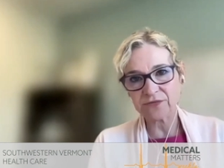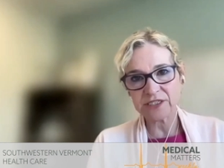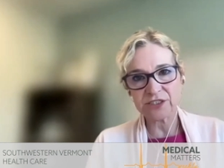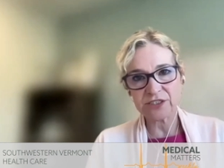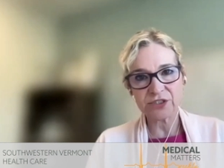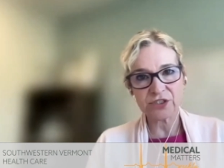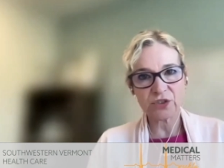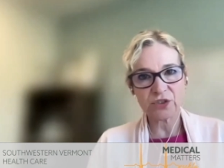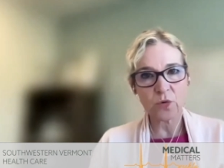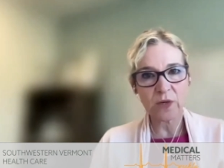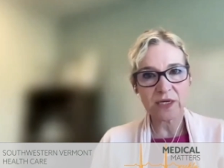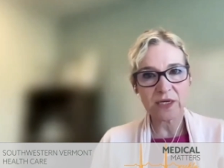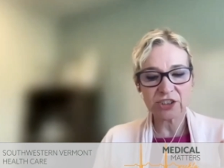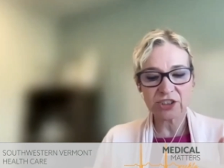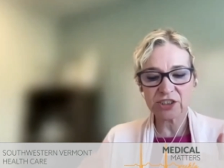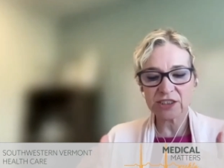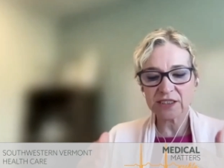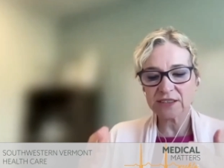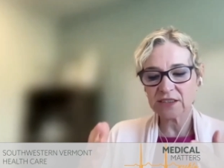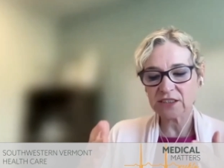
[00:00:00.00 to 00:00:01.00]
the research
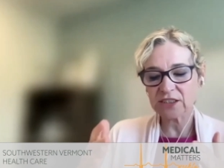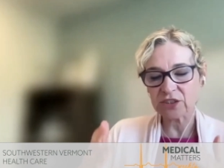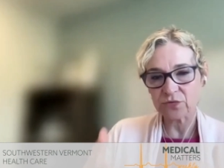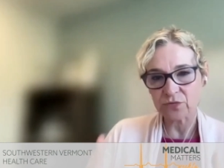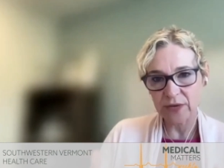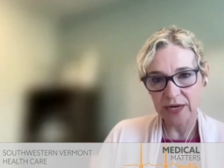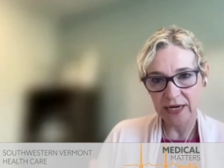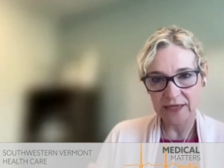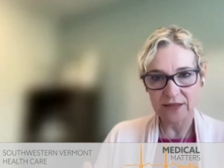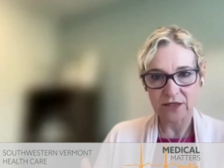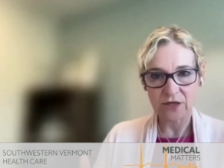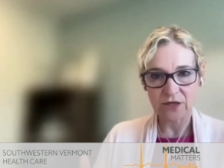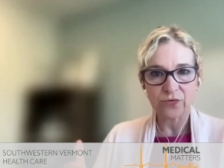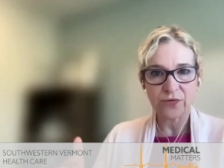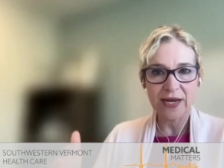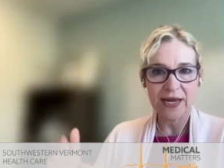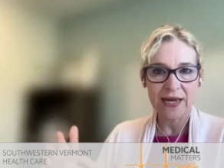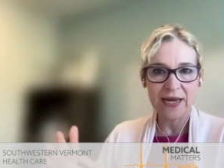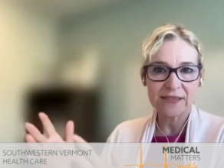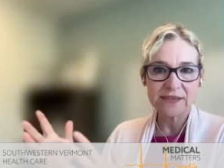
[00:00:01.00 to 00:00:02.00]
questions to writing the
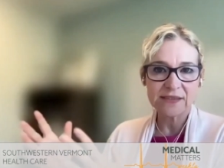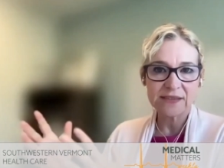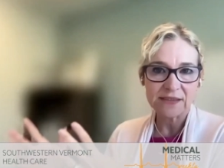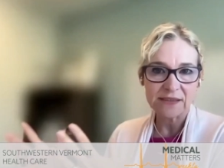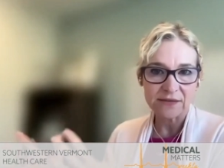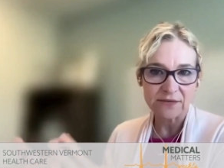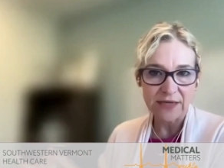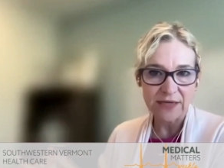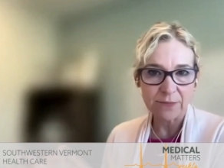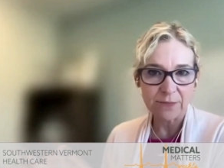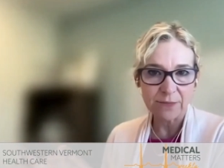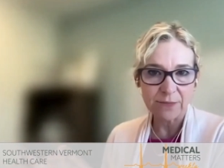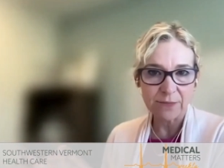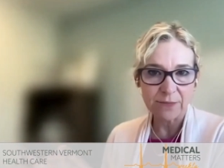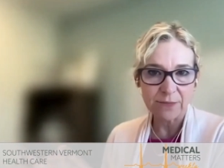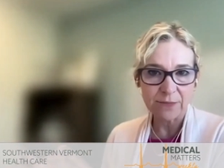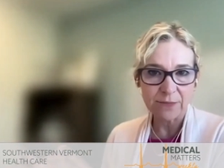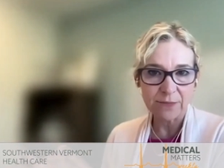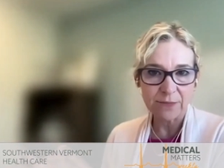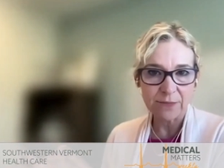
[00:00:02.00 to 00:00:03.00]
grants to
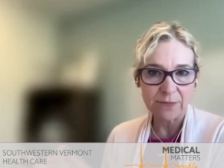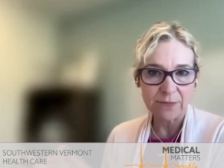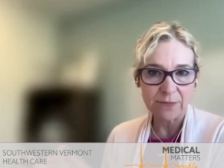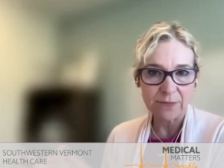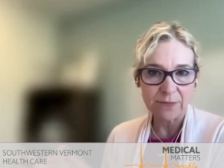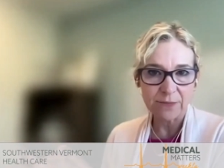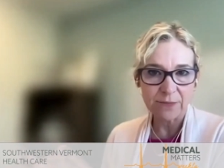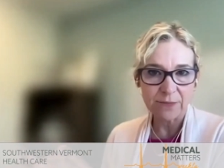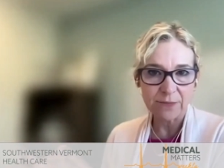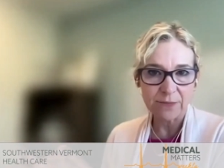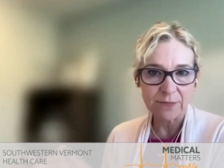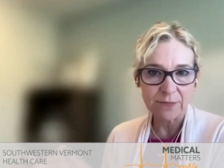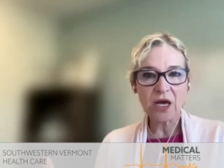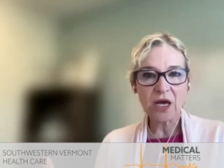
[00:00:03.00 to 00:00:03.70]
implementing the research,